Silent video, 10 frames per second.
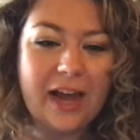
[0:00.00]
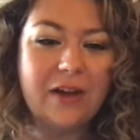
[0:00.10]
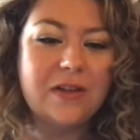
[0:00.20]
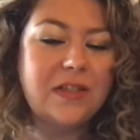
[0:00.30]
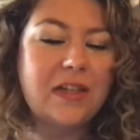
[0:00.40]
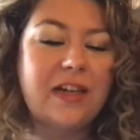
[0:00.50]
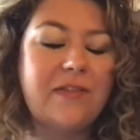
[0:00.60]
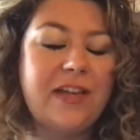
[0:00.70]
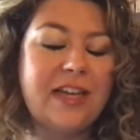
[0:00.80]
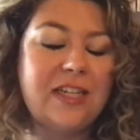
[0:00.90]
also
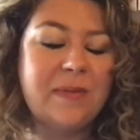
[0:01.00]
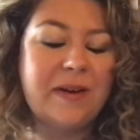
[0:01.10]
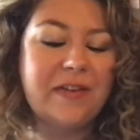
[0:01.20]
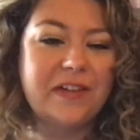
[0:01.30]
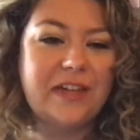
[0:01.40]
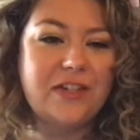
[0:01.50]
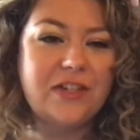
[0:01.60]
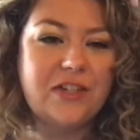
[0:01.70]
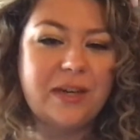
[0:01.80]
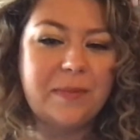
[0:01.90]
love the intimate
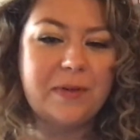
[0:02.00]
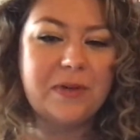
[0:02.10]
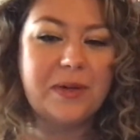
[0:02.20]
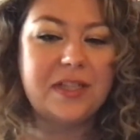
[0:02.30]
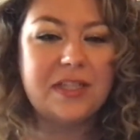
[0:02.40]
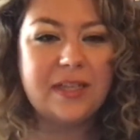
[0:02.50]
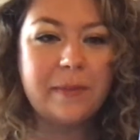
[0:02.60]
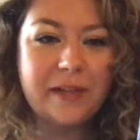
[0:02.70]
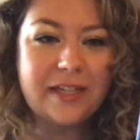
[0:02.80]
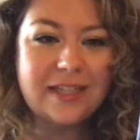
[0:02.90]
relationship between the
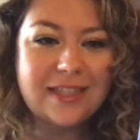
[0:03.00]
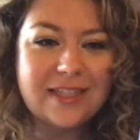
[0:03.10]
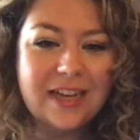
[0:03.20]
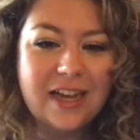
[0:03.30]
siblings.